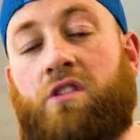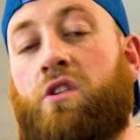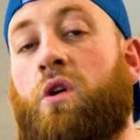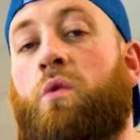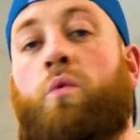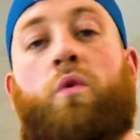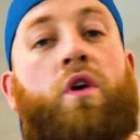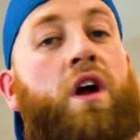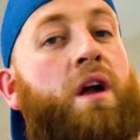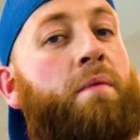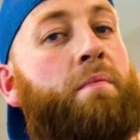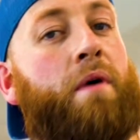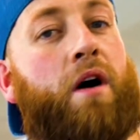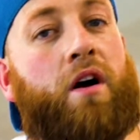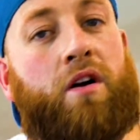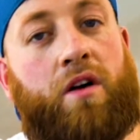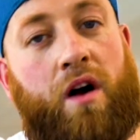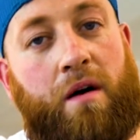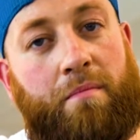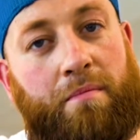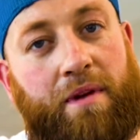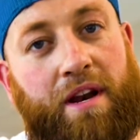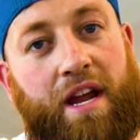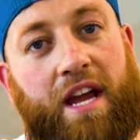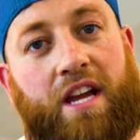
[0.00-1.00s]
Don't worry about
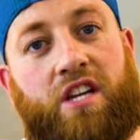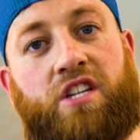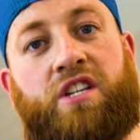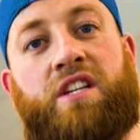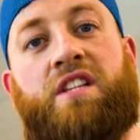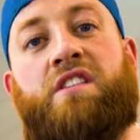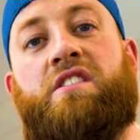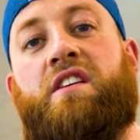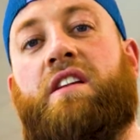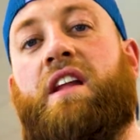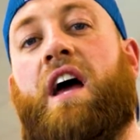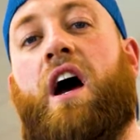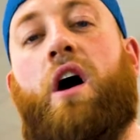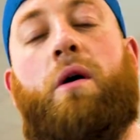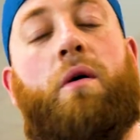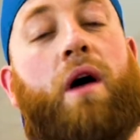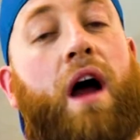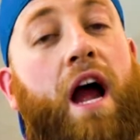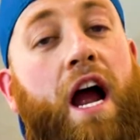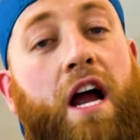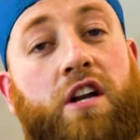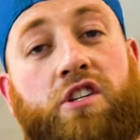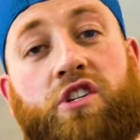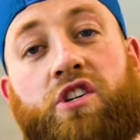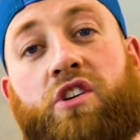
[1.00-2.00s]
combinations and how
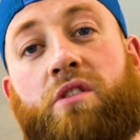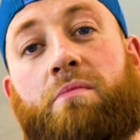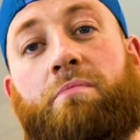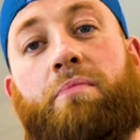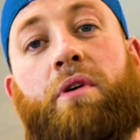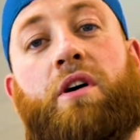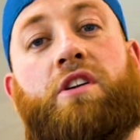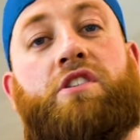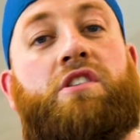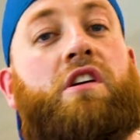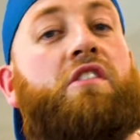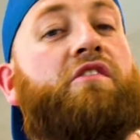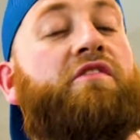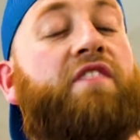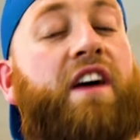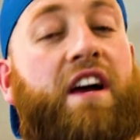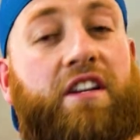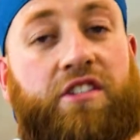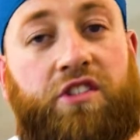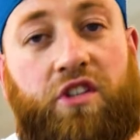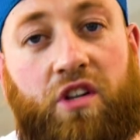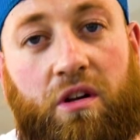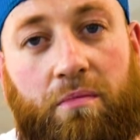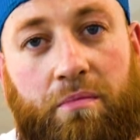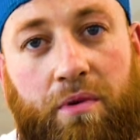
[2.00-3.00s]
hard you can punch, how
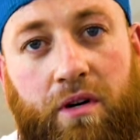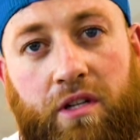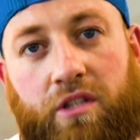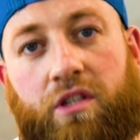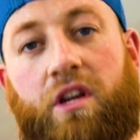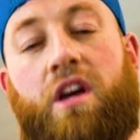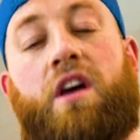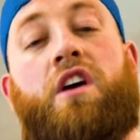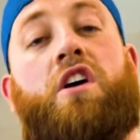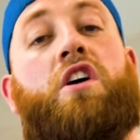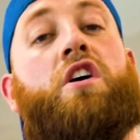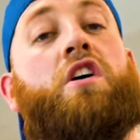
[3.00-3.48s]
fast you can punch.